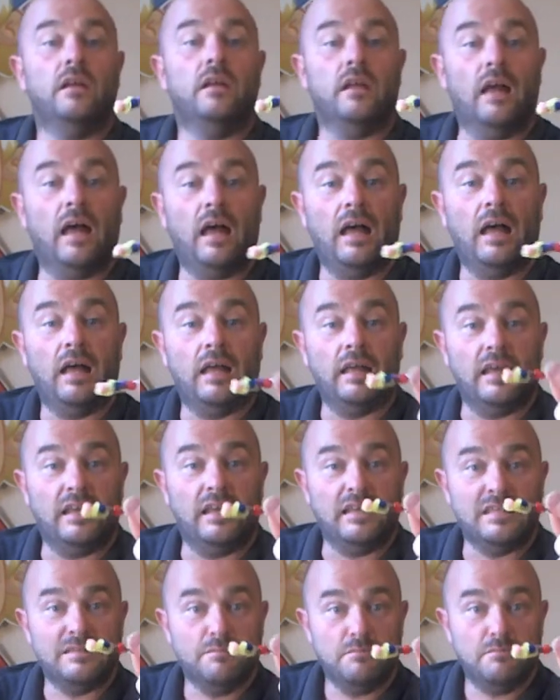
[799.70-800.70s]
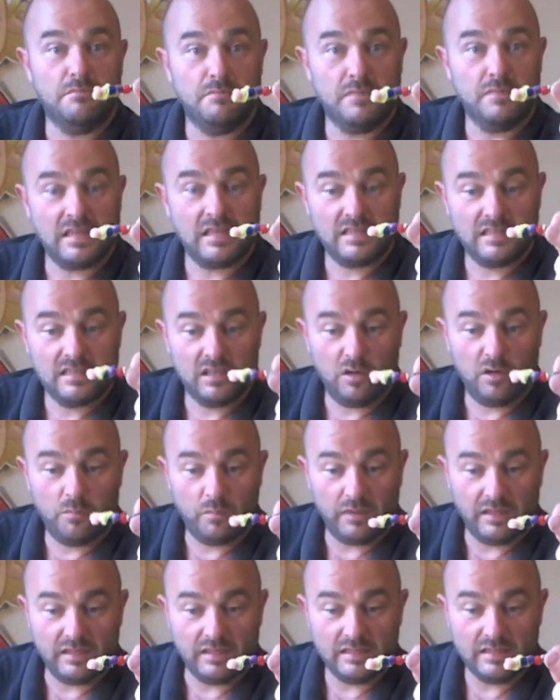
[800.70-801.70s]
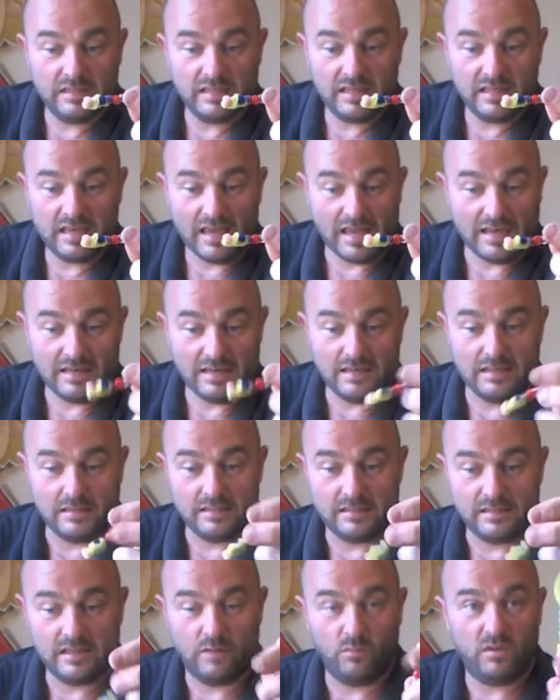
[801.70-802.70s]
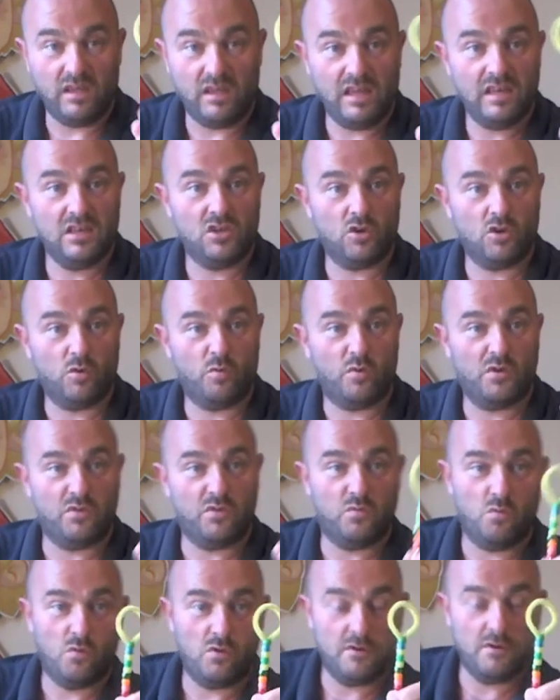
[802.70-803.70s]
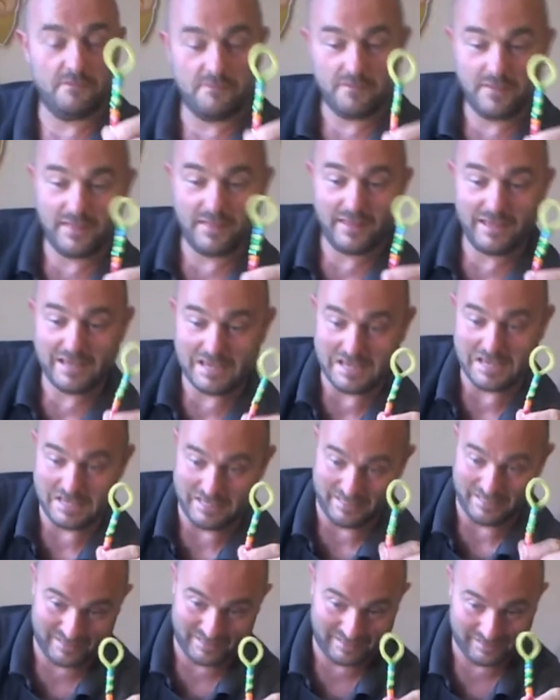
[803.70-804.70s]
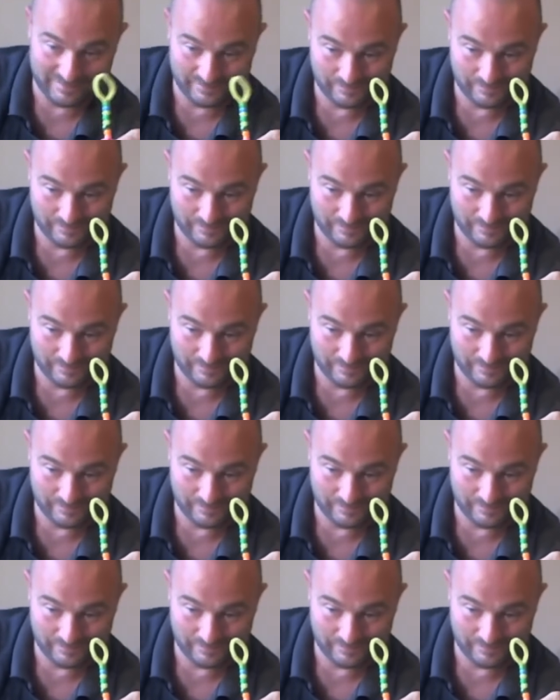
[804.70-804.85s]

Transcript: and is mixed up into the end. And we end up with one of these.